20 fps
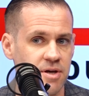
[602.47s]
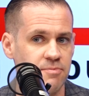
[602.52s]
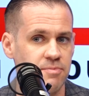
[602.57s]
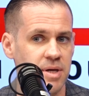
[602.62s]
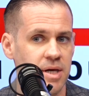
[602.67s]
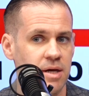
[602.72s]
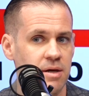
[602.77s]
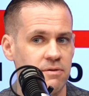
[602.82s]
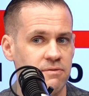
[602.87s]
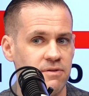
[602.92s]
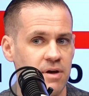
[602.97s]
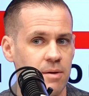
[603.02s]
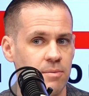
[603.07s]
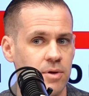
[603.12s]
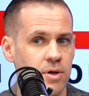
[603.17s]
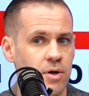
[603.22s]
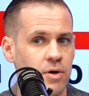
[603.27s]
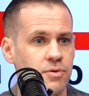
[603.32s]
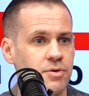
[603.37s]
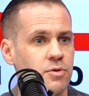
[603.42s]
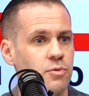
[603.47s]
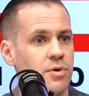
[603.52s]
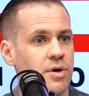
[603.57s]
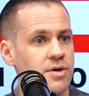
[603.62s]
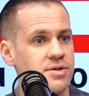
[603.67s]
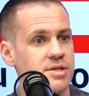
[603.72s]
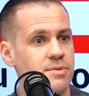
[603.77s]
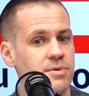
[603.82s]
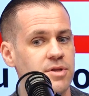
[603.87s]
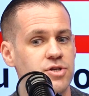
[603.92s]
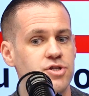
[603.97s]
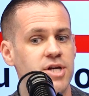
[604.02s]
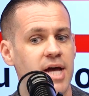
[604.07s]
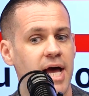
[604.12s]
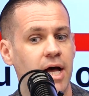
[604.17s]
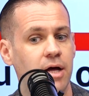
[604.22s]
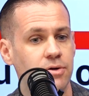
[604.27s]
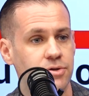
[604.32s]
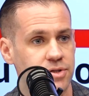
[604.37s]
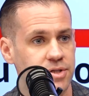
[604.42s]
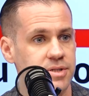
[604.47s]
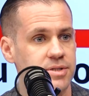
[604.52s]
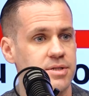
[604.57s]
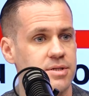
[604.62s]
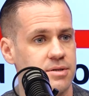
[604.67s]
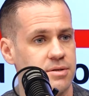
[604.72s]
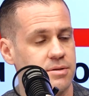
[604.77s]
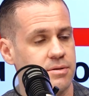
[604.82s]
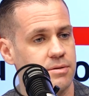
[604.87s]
of being family-owned, and what are some of the challenges?